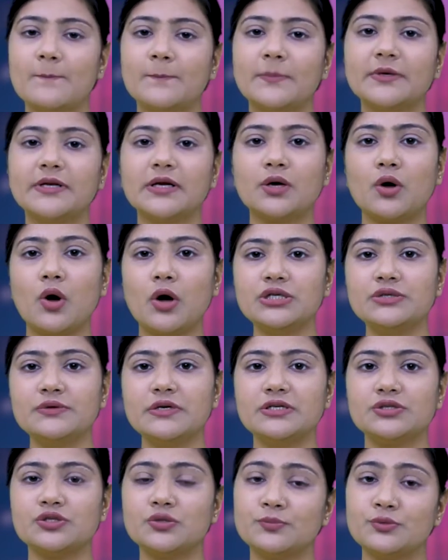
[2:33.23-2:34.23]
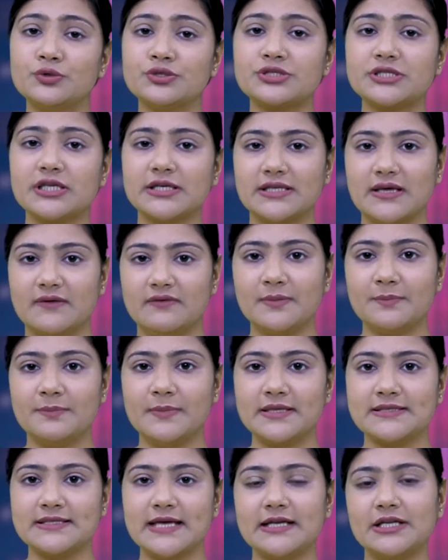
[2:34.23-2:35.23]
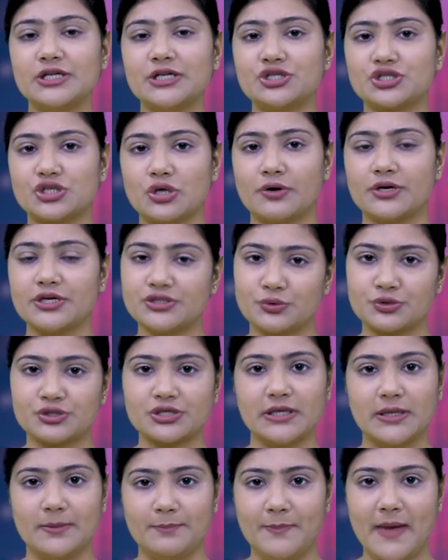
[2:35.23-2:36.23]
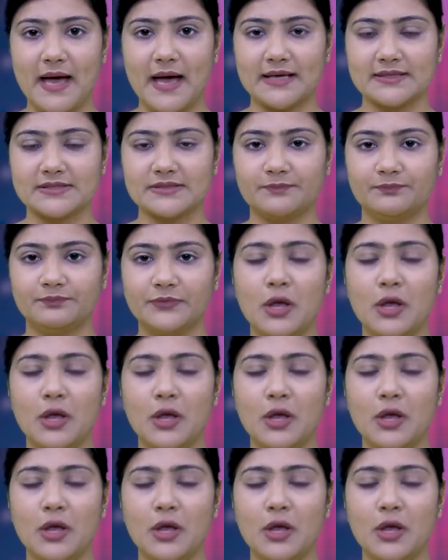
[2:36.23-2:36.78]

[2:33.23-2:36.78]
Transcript: but a conduit to boosting development and ensuring social impact.